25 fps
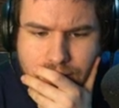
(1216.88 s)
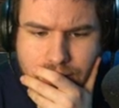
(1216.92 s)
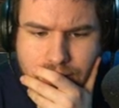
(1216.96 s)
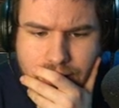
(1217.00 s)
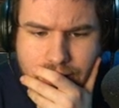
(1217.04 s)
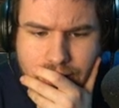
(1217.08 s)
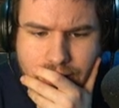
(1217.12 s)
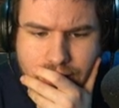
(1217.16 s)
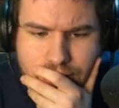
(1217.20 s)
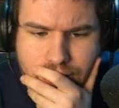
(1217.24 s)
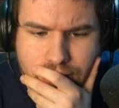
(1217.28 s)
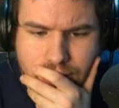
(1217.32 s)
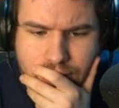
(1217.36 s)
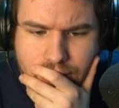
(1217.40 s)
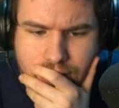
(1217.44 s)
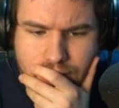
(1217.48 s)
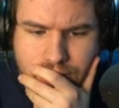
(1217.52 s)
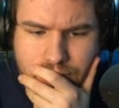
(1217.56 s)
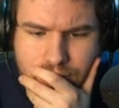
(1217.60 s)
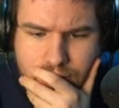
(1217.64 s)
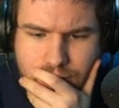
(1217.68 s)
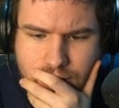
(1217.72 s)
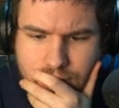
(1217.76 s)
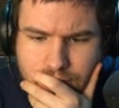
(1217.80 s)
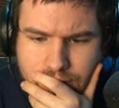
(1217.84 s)
Yeah,
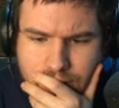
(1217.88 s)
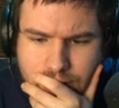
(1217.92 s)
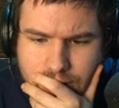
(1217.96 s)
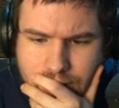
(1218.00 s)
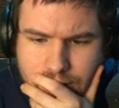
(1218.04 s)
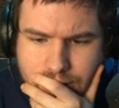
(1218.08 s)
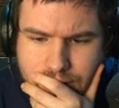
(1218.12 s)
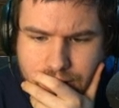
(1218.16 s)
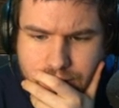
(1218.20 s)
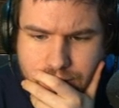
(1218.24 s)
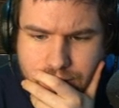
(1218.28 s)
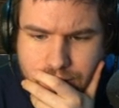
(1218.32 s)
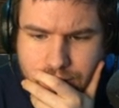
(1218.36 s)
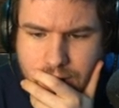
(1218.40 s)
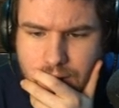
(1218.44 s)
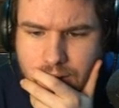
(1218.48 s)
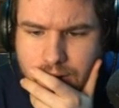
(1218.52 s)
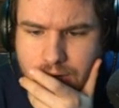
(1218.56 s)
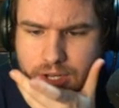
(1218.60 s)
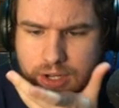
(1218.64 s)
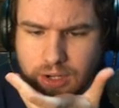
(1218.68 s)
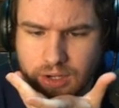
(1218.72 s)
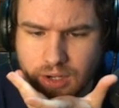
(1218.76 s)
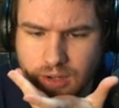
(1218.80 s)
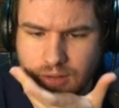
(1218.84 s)
204 of those. We
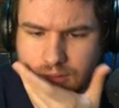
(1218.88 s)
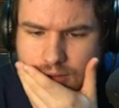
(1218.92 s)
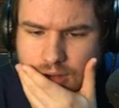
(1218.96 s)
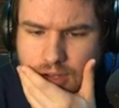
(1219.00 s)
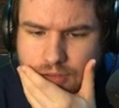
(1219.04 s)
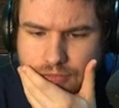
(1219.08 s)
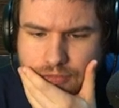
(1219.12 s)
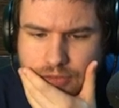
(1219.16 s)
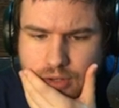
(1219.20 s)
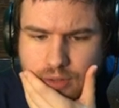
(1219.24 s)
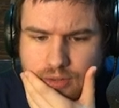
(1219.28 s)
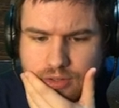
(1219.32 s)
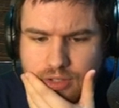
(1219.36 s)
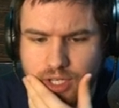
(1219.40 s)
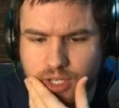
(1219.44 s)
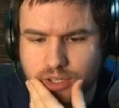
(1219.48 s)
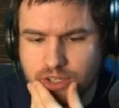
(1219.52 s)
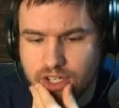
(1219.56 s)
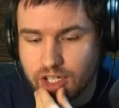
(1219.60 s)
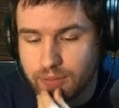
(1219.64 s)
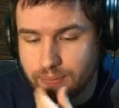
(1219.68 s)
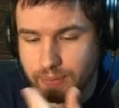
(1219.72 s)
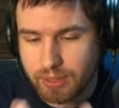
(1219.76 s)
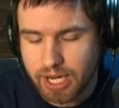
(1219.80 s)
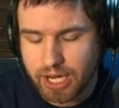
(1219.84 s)
only got a few tier
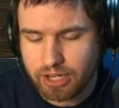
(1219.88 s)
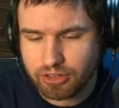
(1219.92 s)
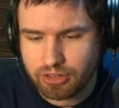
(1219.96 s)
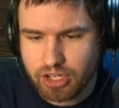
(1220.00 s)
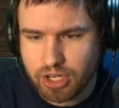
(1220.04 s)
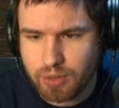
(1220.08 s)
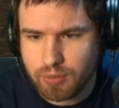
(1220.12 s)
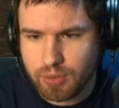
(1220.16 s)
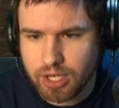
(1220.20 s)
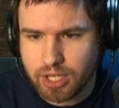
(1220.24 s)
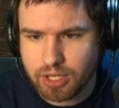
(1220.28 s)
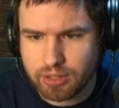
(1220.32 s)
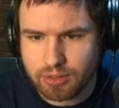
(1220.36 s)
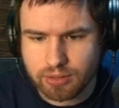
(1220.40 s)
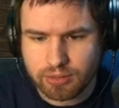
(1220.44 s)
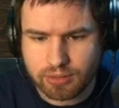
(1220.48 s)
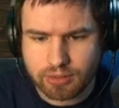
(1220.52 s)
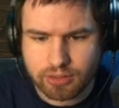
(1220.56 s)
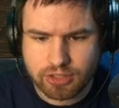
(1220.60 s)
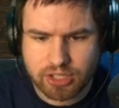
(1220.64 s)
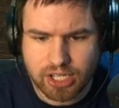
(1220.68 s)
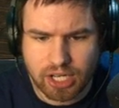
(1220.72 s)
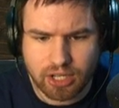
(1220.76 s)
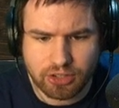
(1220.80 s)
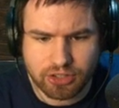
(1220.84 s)
6, but actually we can
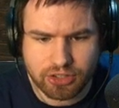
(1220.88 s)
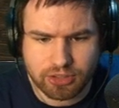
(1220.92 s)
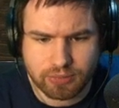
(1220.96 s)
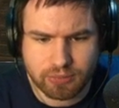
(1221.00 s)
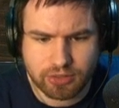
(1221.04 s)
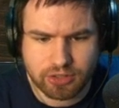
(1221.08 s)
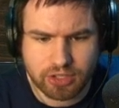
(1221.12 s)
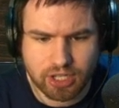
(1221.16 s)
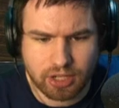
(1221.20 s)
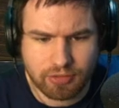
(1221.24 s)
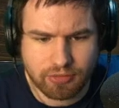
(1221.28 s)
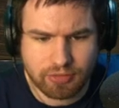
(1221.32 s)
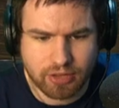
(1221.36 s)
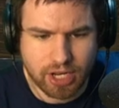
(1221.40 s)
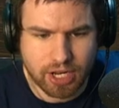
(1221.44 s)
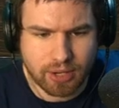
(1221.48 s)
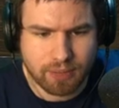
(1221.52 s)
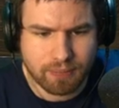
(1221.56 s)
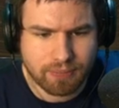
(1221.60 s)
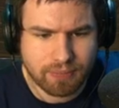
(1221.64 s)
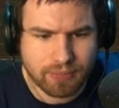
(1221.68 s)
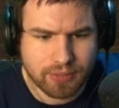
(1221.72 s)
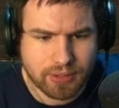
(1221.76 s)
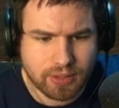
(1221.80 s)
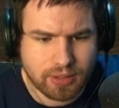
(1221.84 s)
sell some stuff now.
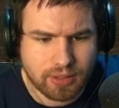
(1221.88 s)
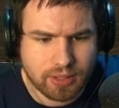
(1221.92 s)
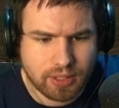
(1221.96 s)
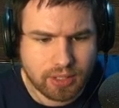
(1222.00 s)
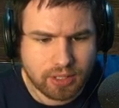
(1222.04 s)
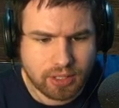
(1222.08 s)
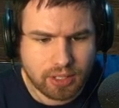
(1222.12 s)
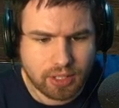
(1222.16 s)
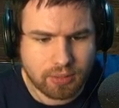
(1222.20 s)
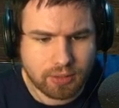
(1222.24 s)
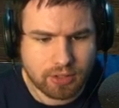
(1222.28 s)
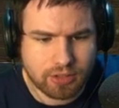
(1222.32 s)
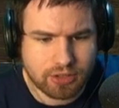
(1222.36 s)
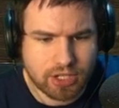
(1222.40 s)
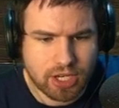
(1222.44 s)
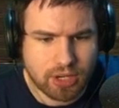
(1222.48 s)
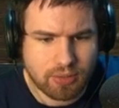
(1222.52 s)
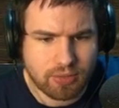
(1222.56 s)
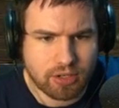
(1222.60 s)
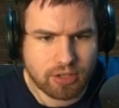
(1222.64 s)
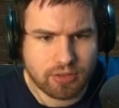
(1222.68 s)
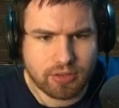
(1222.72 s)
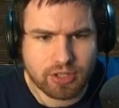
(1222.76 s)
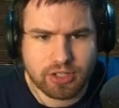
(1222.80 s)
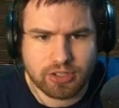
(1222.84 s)
Let's get
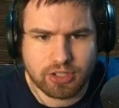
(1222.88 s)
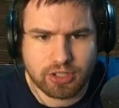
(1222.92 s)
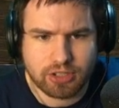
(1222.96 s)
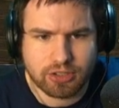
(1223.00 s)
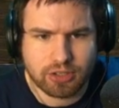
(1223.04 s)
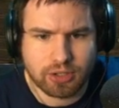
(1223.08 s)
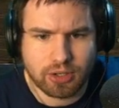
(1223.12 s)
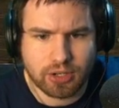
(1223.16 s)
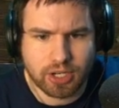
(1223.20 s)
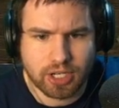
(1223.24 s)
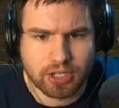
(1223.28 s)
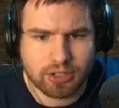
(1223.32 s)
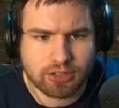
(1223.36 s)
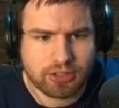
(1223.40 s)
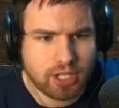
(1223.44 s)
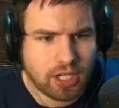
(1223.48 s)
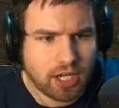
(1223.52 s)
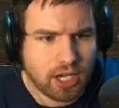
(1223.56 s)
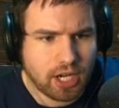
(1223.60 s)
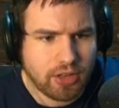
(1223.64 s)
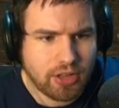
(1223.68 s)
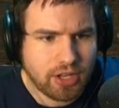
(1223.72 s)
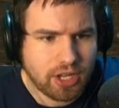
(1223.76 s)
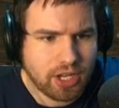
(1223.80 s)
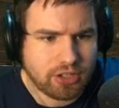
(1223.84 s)
rid of these exotics.
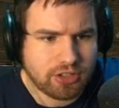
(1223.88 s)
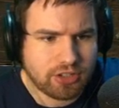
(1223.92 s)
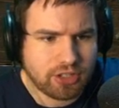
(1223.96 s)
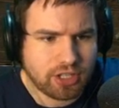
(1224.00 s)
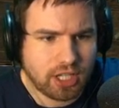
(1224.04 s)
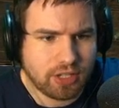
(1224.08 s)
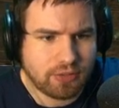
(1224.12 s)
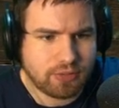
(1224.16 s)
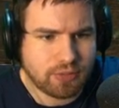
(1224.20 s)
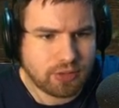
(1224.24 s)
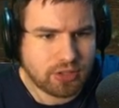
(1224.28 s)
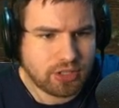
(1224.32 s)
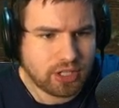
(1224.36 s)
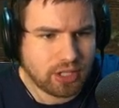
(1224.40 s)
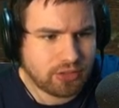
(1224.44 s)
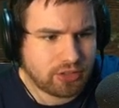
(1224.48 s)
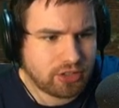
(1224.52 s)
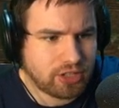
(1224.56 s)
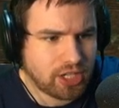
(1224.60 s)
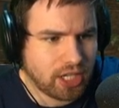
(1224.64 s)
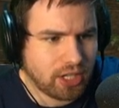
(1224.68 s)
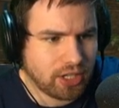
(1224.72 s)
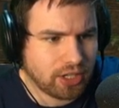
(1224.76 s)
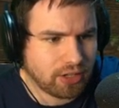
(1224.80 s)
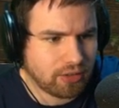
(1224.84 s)
I think I still have some stuff
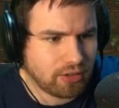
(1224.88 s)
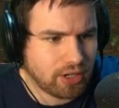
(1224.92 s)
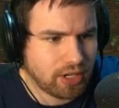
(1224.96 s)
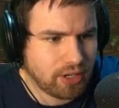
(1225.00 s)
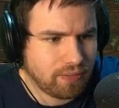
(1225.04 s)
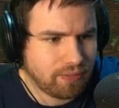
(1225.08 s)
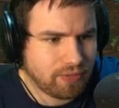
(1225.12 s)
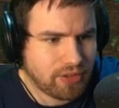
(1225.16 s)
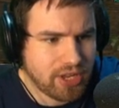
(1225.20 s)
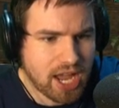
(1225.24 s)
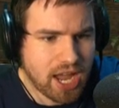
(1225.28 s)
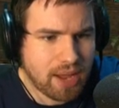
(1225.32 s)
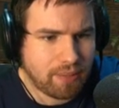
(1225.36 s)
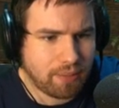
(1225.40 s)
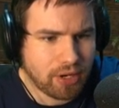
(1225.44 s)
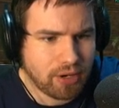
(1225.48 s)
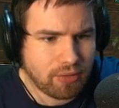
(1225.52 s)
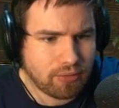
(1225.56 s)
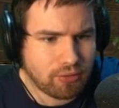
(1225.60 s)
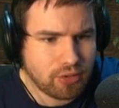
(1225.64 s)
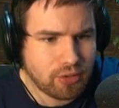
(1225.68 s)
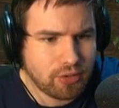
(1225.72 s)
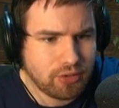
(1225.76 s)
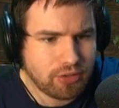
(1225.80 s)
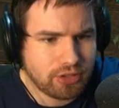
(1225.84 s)
selling, right? Yeah, my
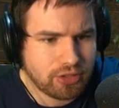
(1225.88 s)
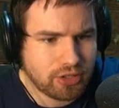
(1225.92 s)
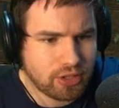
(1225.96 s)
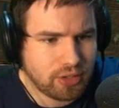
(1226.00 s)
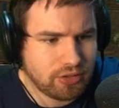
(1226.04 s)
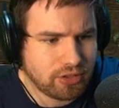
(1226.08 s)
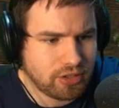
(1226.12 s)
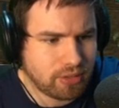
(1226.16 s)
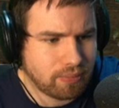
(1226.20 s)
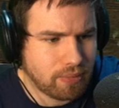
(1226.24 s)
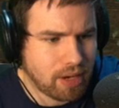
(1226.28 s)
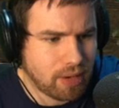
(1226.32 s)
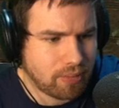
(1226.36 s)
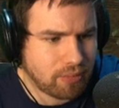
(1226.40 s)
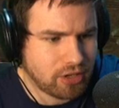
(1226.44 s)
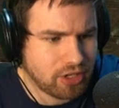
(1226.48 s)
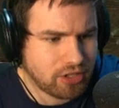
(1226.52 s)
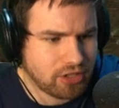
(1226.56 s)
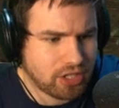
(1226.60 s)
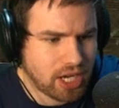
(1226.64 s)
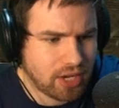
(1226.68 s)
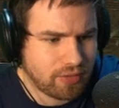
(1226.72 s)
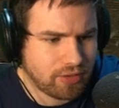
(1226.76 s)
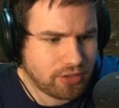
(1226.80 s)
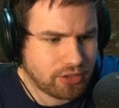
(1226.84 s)
runestones and
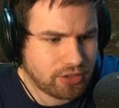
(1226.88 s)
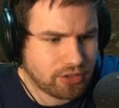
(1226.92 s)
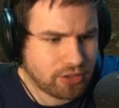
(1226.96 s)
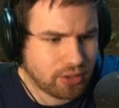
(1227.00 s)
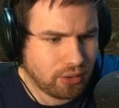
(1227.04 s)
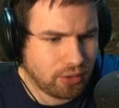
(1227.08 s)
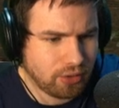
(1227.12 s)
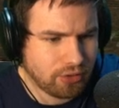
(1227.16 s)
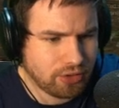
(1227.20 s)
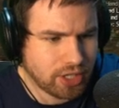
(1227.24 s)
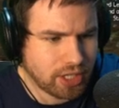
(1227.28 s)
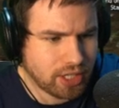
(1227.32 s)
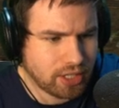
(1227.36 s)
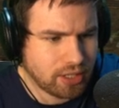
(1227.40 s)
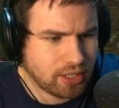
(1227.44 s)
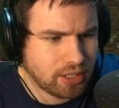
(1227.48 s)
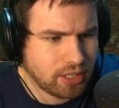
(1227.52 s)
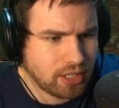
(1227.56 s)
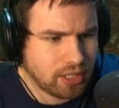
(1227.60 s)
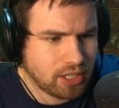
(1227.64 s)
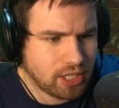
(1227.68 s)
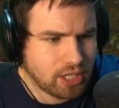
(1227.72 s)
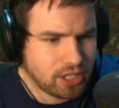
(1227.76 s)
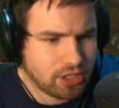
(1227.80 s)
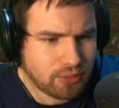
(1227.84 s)
memories haven't sold yet.
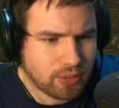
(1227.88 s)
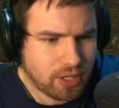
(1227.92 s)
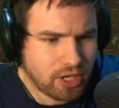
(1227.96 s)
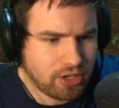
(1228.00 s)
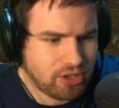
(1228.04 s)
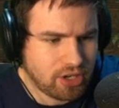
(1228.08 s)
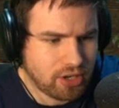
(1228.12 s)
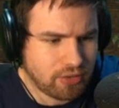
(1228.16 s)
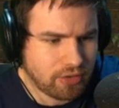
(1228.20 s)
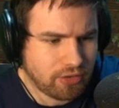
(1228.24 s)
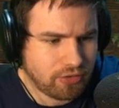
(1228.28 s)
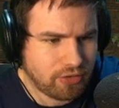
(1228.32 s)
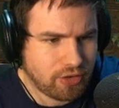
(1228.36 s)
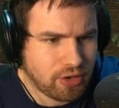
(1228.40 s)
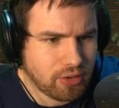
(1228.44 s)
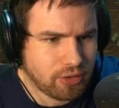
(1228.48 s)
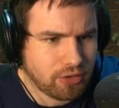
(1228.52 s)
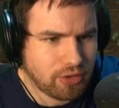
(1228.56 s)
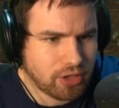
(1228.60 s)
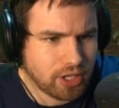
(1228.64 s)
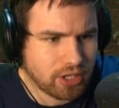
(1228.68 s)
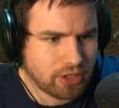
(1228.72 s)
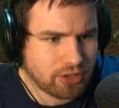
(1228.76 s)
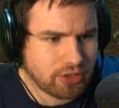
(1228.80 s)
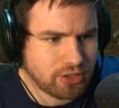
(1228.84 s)
So I actually have a few
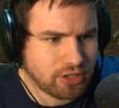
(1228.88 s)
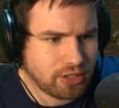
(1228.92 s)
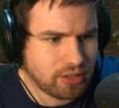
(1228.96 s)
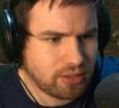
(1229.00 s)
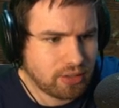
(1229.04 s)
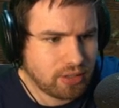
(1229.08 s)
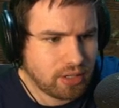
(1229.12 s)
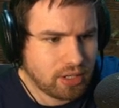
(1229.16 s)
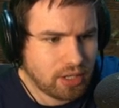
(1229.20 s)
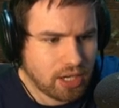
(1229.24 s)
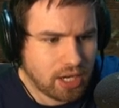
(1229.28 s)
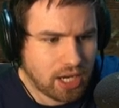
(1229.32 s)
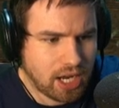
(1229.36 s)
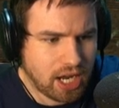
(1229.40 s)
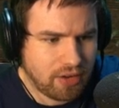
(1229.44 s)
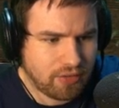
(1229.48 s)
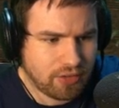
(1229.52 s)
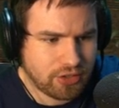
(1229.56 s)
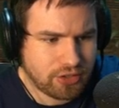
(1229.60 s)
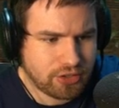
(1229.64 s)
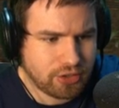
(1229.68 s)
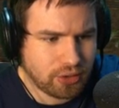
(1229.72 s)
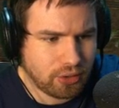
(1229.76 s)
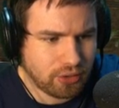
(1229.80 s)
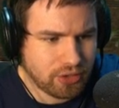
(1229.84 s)
things that I
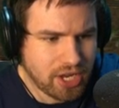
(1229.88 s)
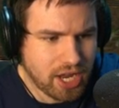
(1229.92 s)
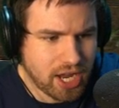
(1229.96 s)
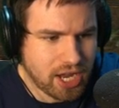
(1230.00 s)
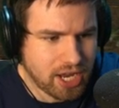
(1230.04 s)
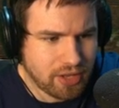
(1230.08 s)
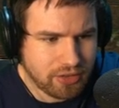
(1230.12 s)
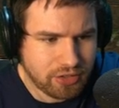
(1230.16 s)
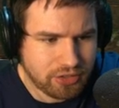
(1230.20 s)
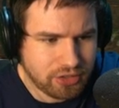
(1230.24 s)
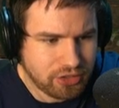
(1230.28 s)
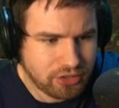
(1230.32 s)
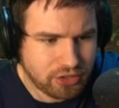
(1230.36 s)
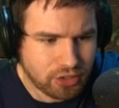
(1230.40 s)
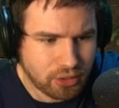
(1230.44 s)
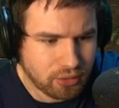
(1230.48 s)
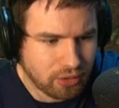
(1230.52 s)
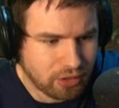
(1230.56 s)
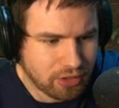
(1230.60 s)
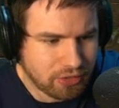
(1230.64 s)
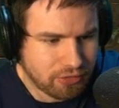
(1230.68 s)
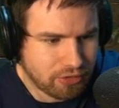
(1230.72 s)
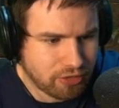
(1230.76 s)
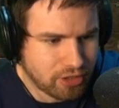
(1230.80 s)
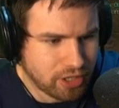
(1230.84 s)
haven't sold. Yeah, yeah, this is
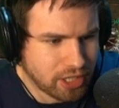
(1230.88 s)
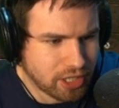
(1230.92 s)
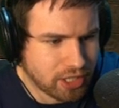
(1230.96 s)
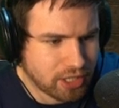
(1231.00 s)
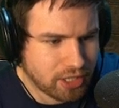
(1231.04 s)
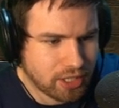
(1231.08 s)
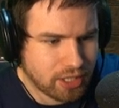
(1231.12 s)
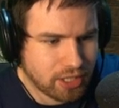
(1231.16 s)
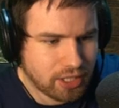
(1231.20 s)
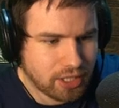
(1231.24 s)
totally free.